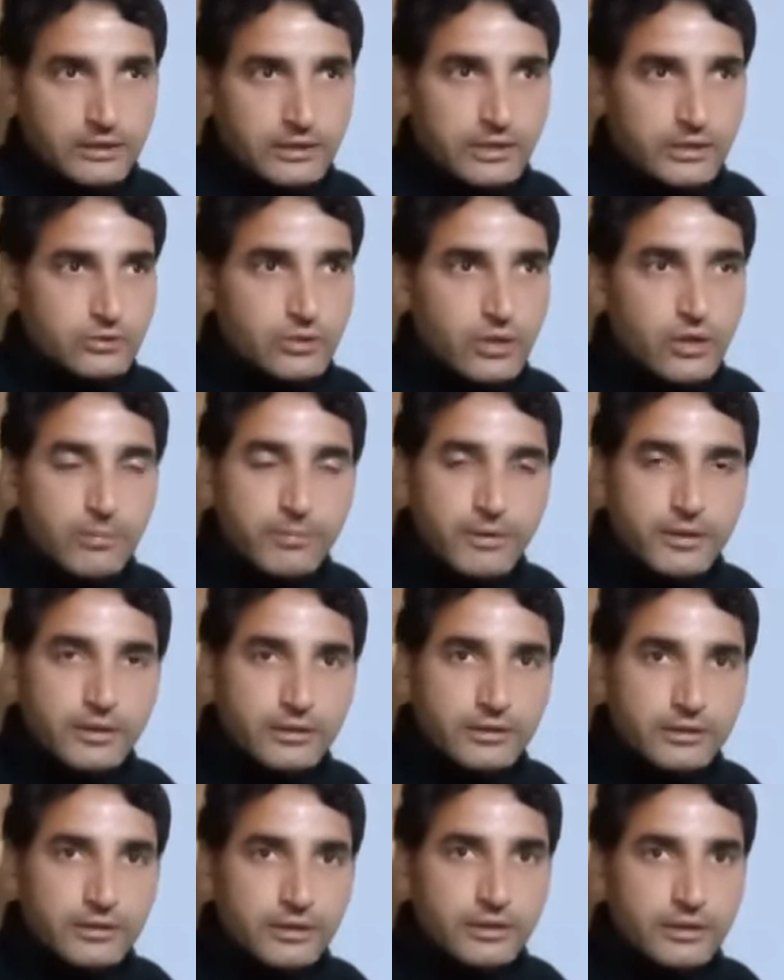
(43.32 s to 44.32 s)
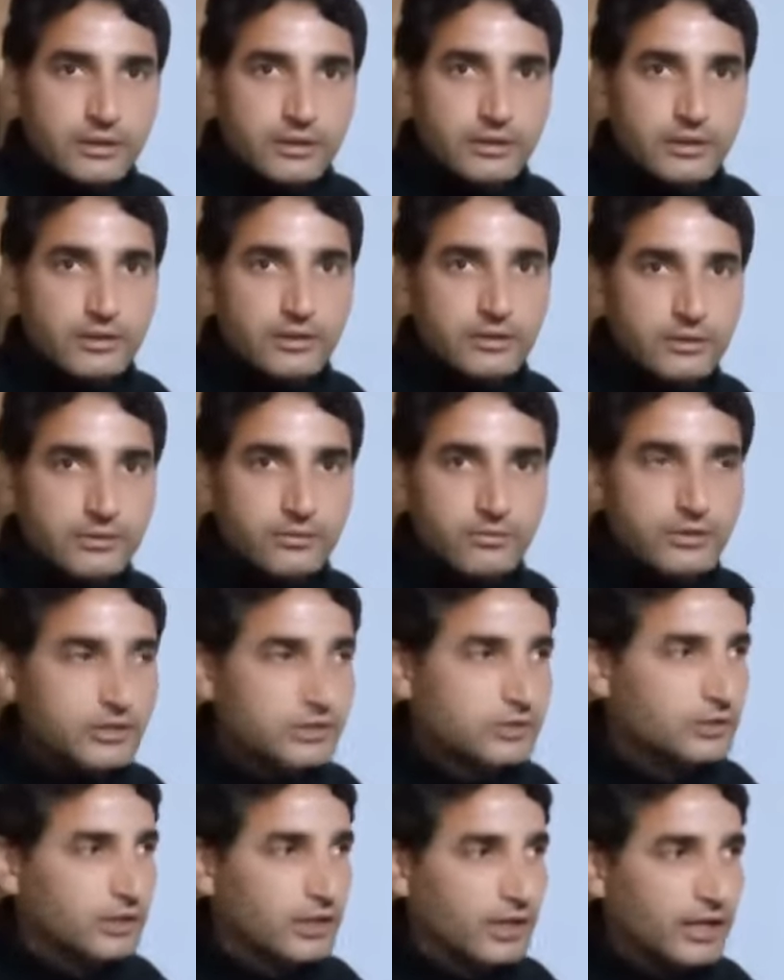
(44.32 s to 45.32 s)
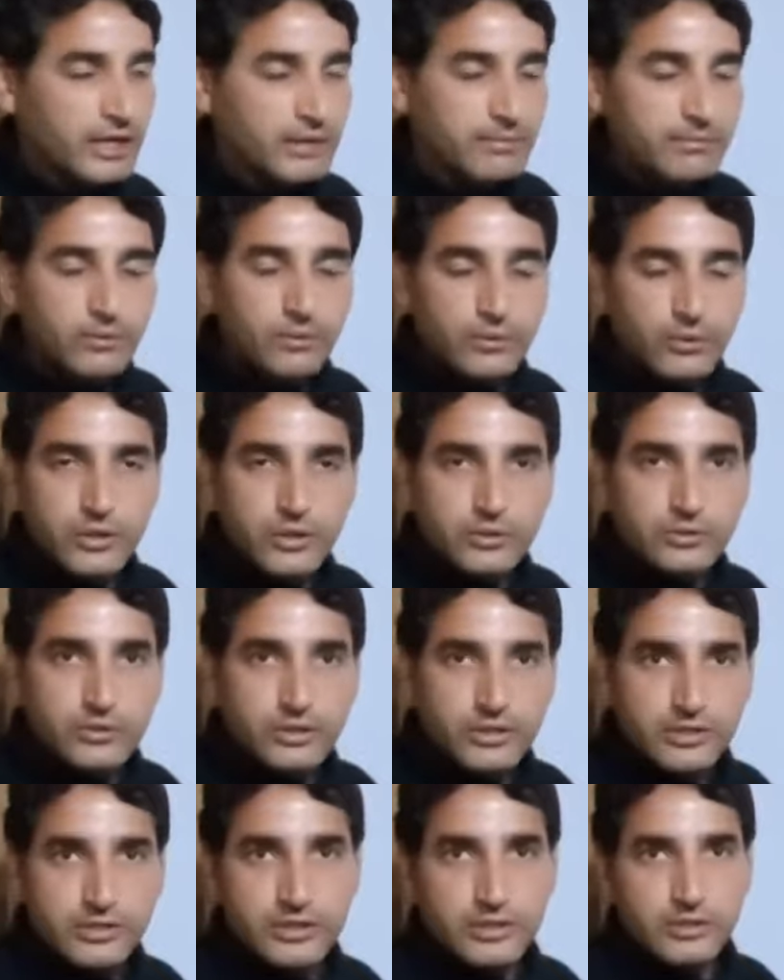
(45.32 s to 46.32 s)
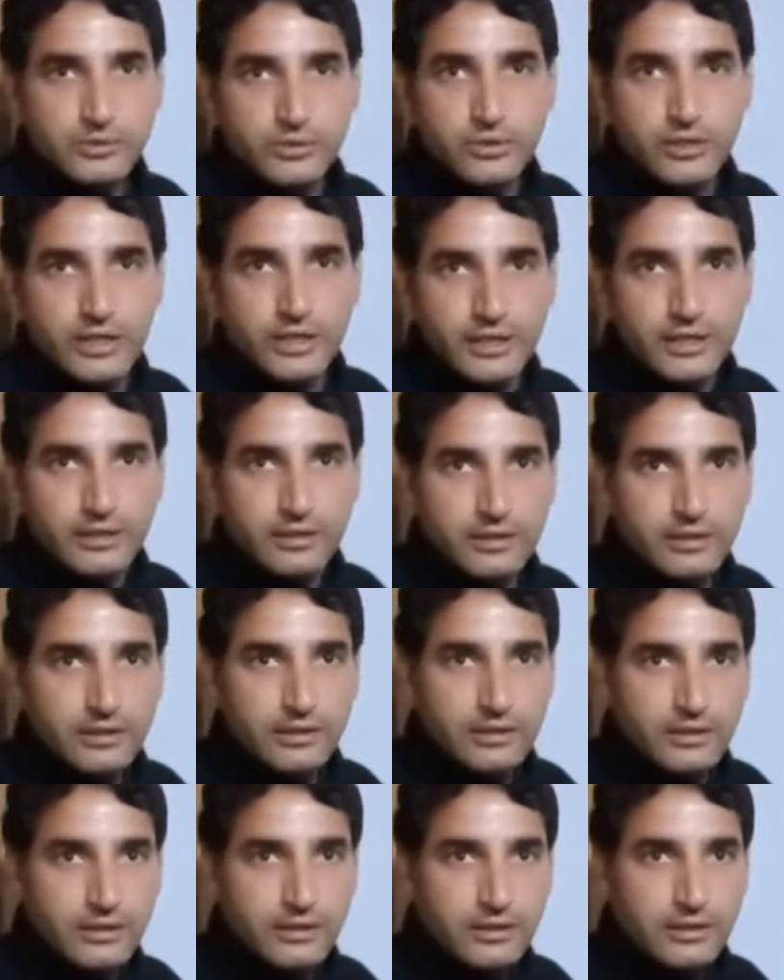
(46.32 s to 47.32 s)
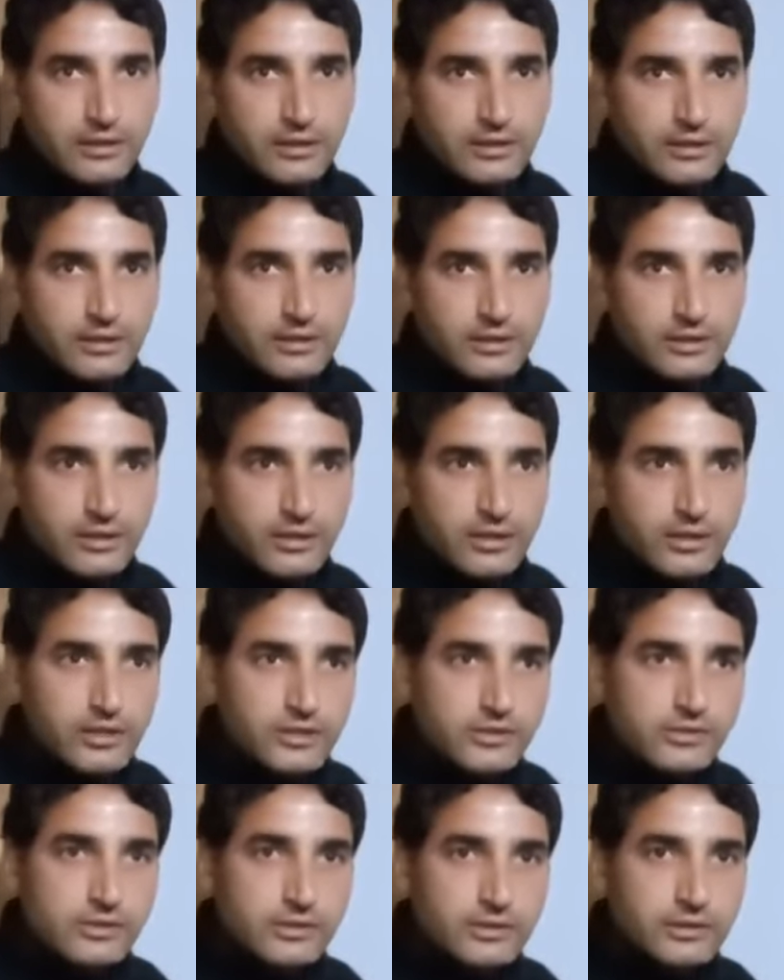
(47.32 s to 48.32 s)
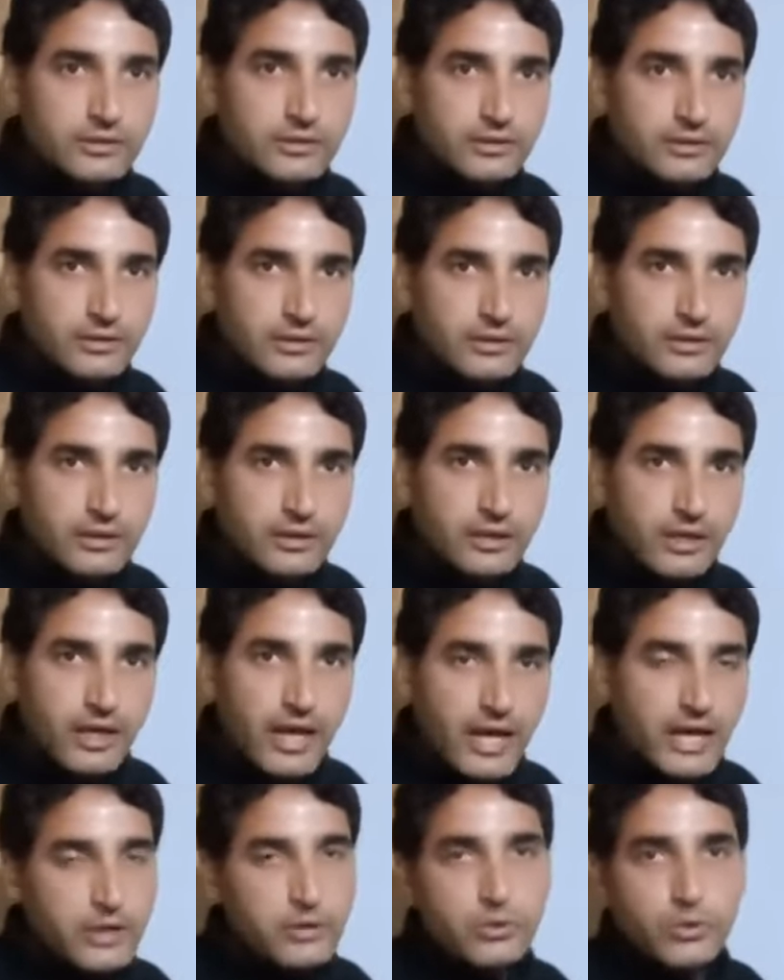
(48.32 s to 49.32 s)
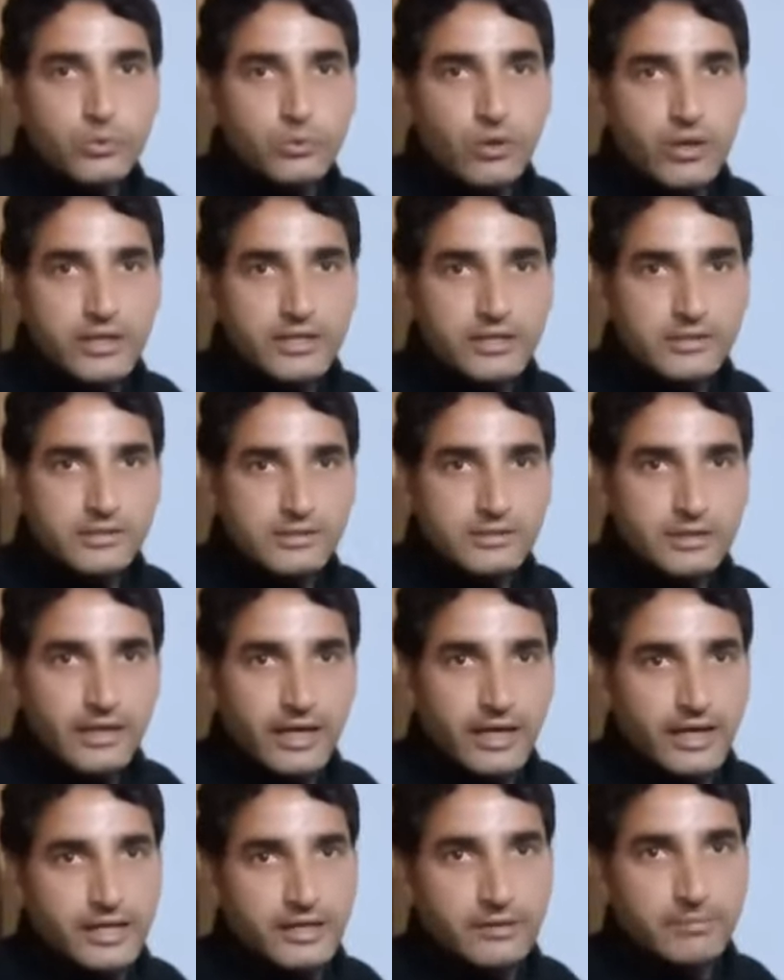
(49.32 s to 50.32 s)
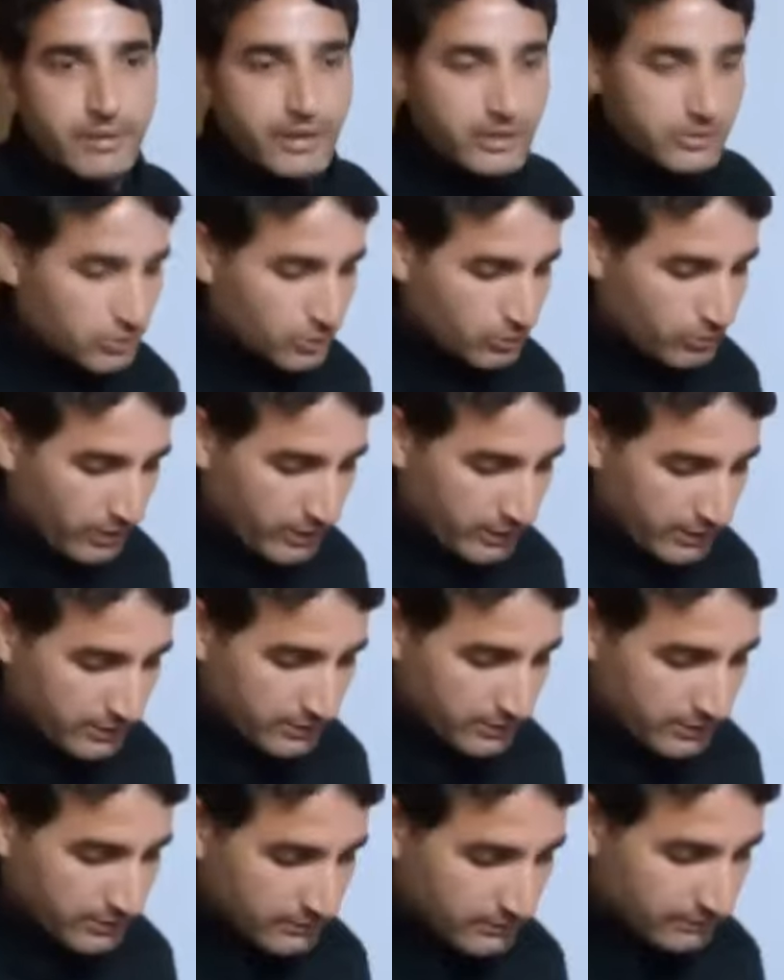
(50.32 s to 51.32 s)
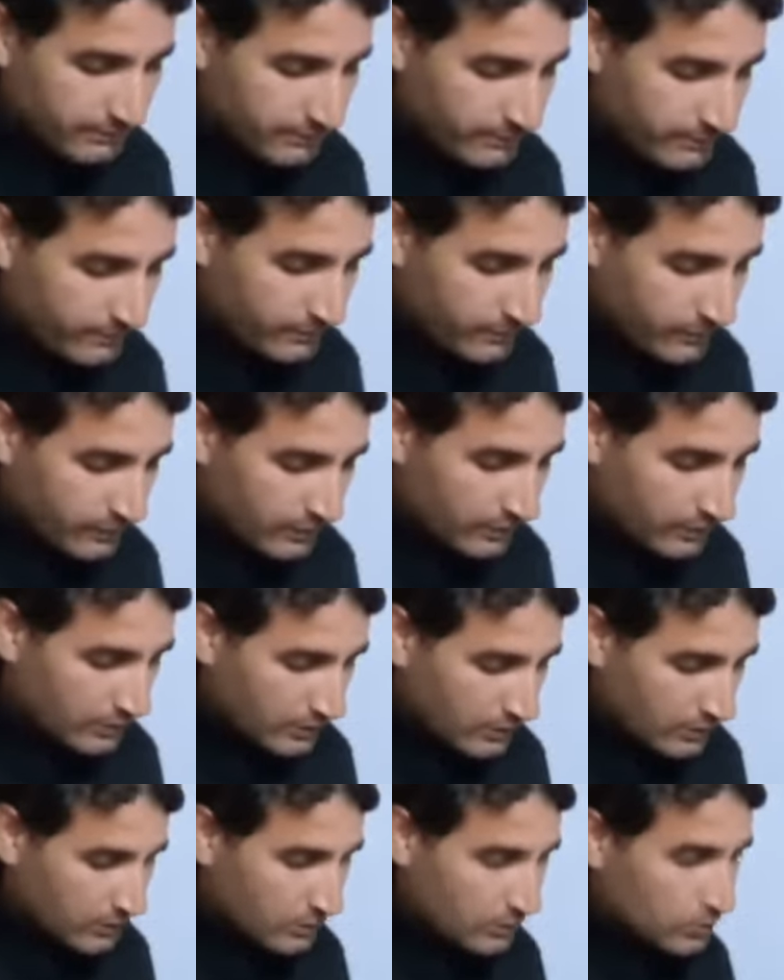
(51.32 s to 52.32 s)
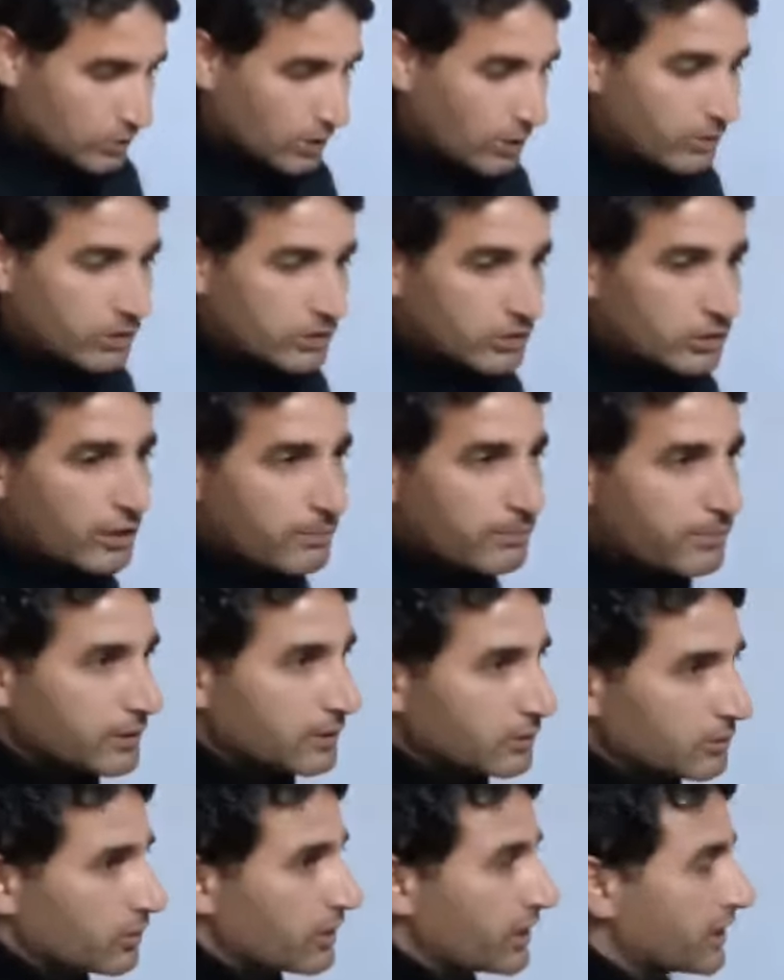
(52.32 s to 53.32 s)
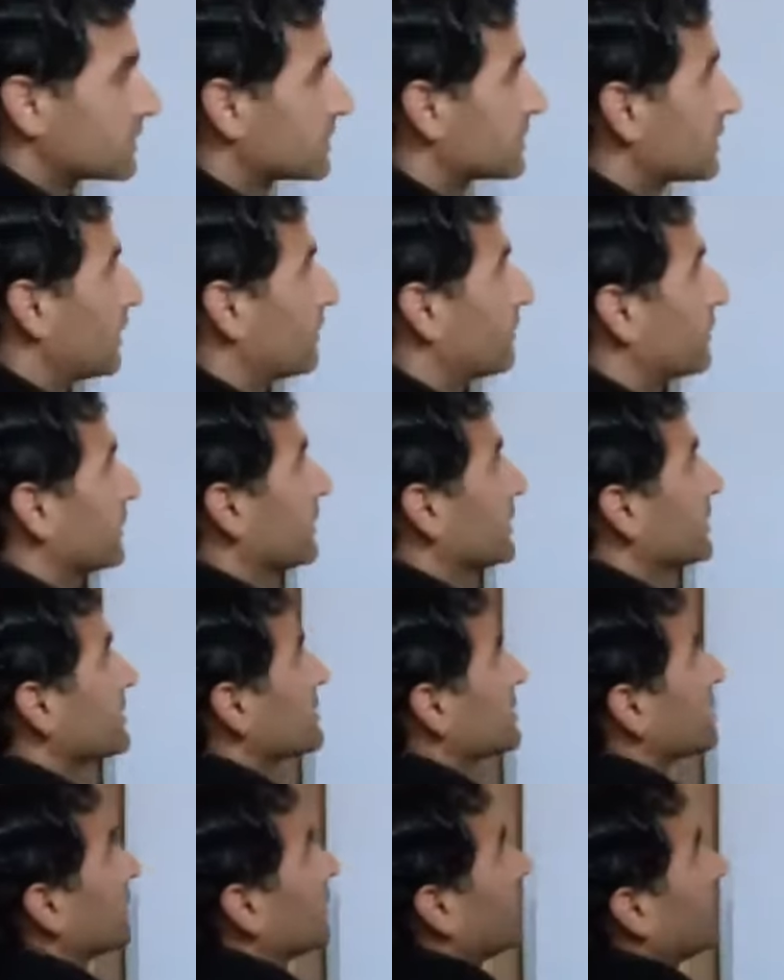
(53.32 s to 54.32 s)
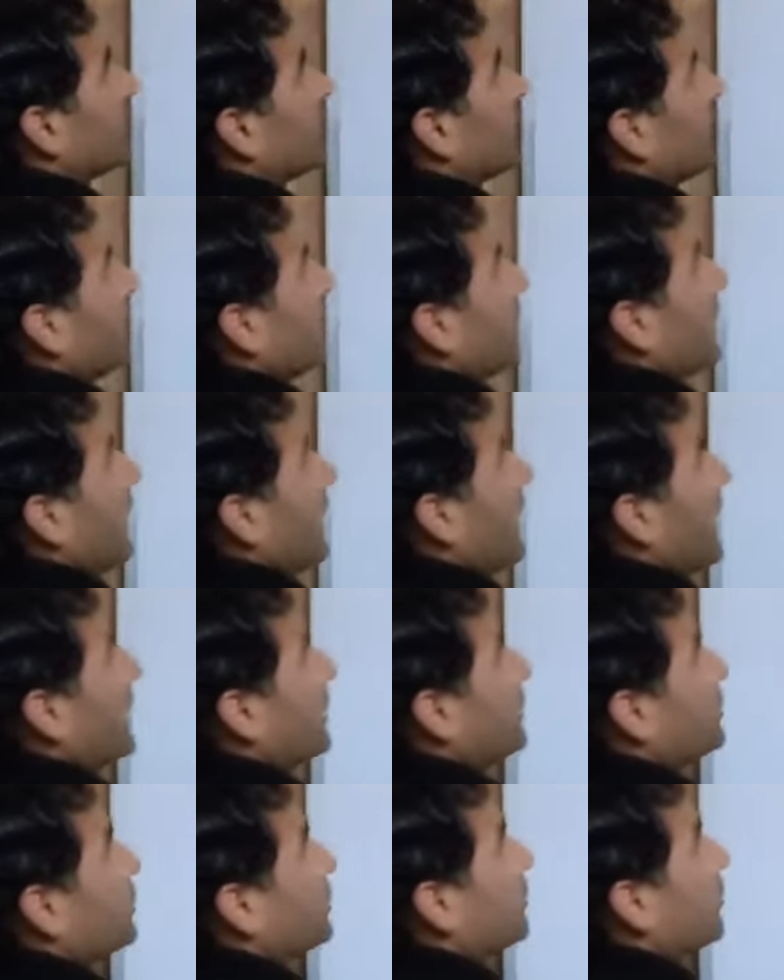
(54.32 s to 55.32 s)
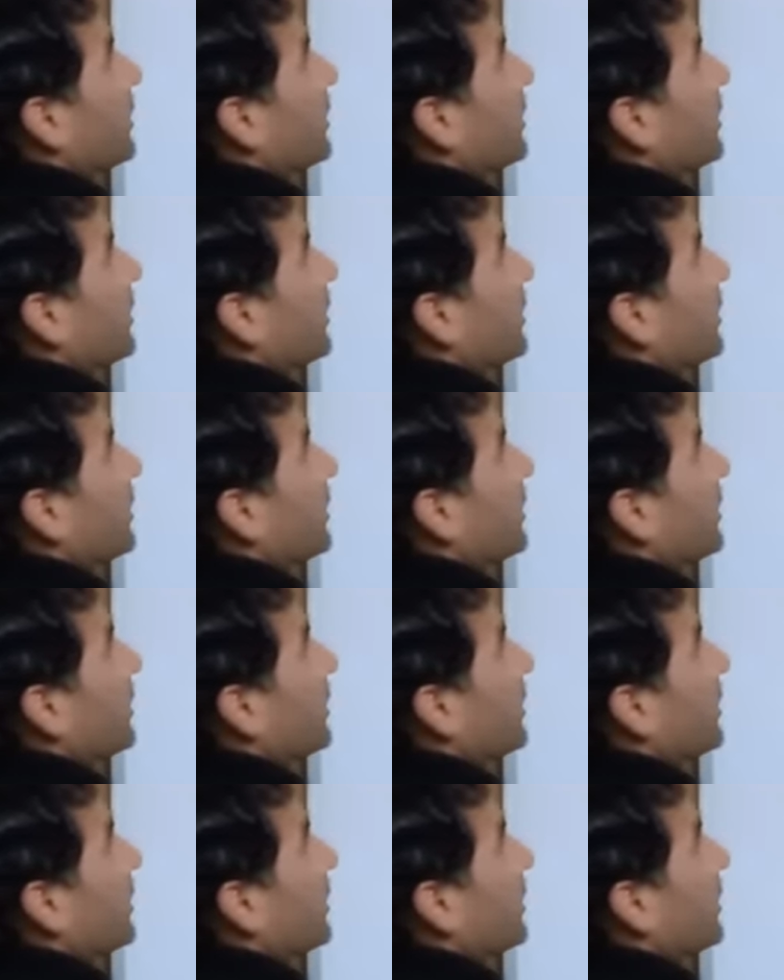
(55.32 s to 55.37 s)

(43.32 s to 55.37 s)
The topic which I am going to discuss today is active voice and passive voice. So our today's topic is active